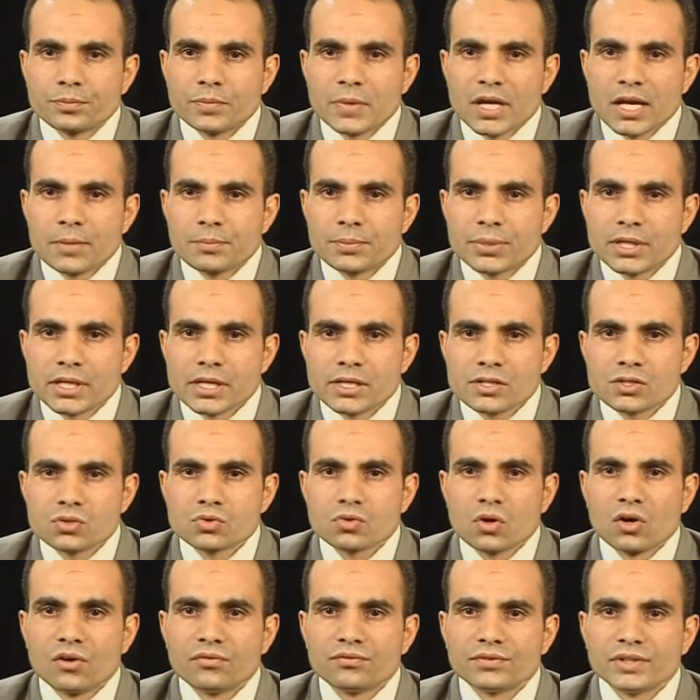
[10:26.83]
appearance
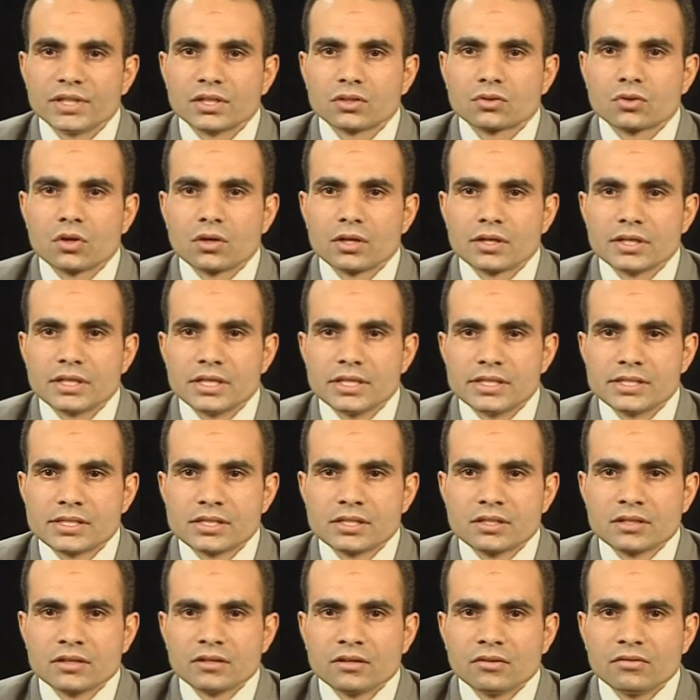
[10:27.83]
of their colonies
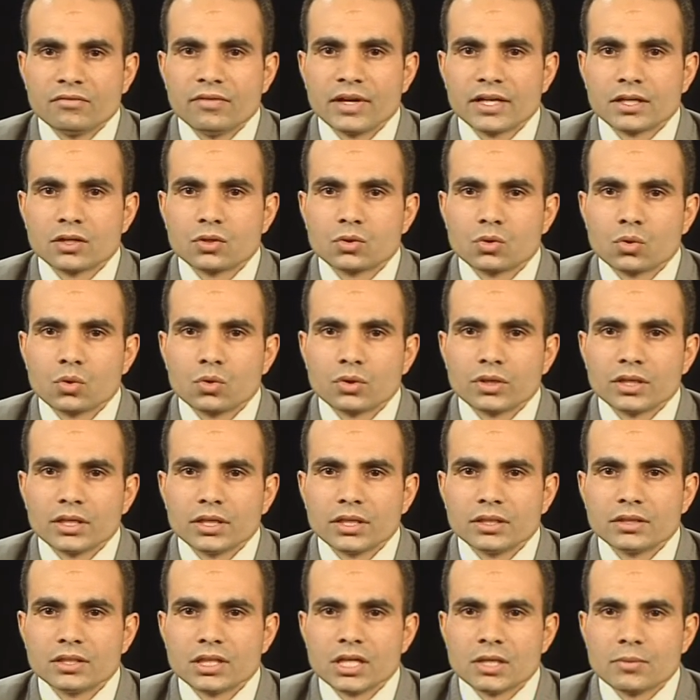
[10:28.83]
when grown
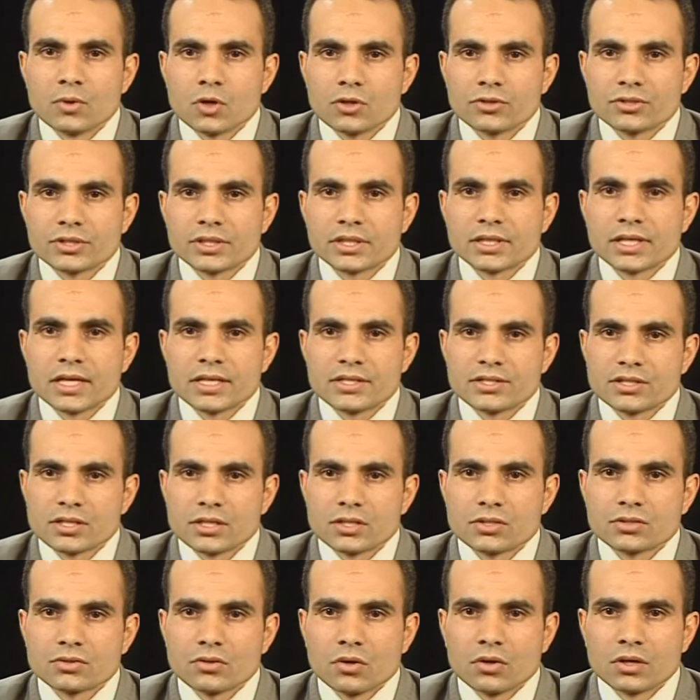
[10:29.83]
in the laboratory
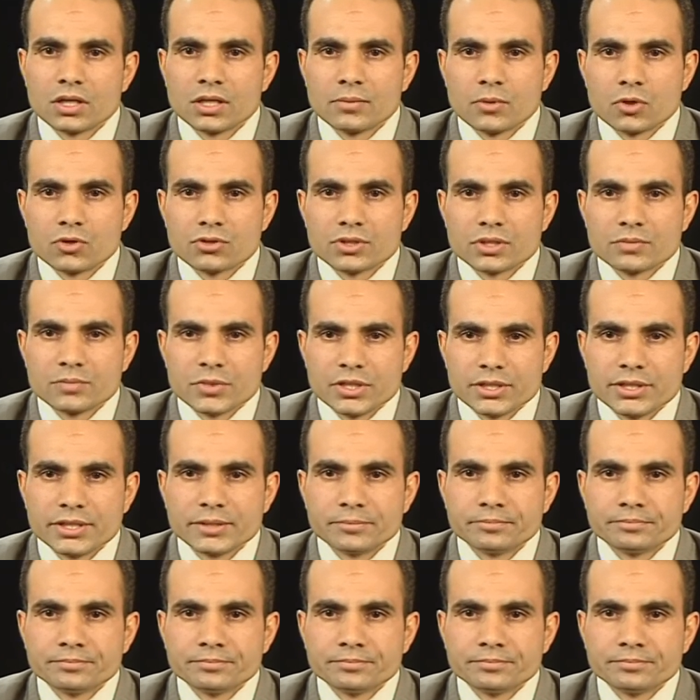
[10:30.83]
cultures or laboratory medium.